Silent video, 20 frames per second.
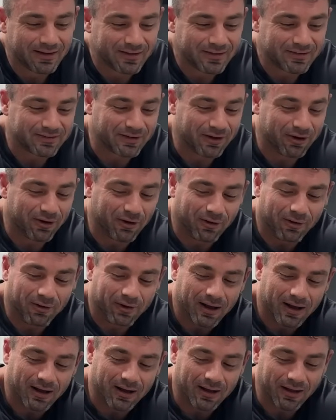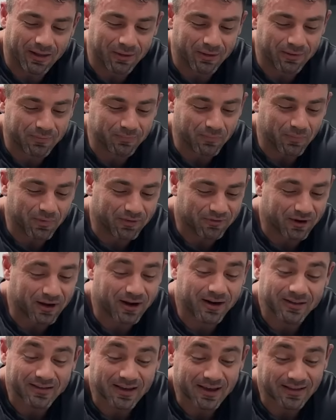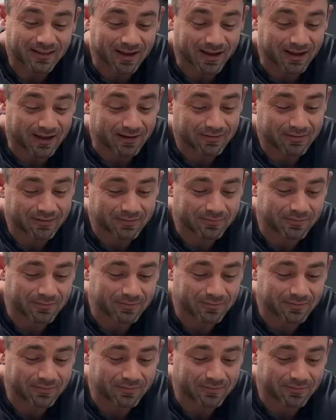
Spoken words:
So if you're going to take that,